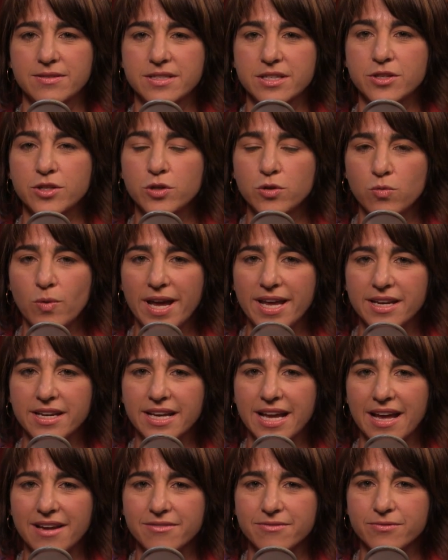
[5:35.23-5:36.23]
Is a new way to
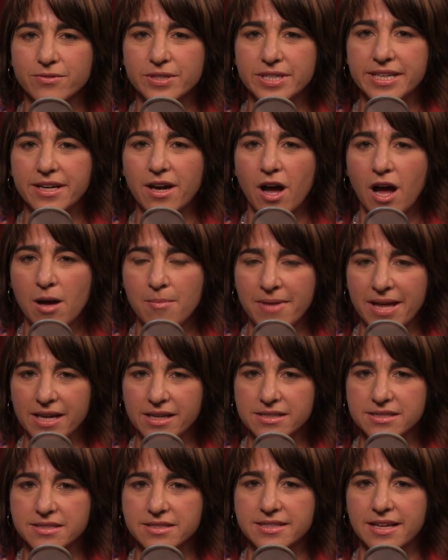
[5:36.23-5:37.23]
get free
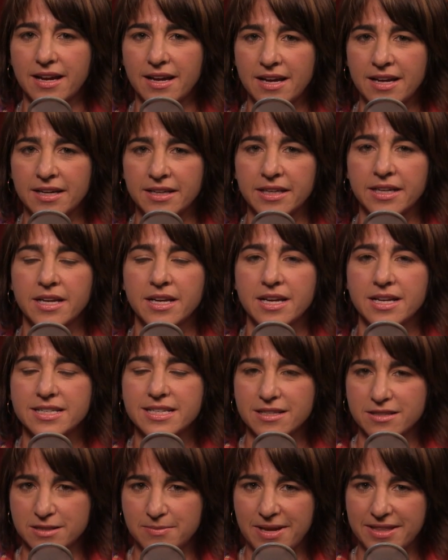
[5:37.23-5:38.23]
comics. Uh,
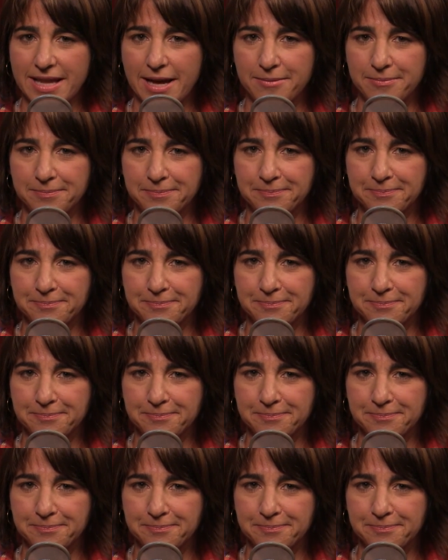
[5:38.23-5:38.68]
tell us about that.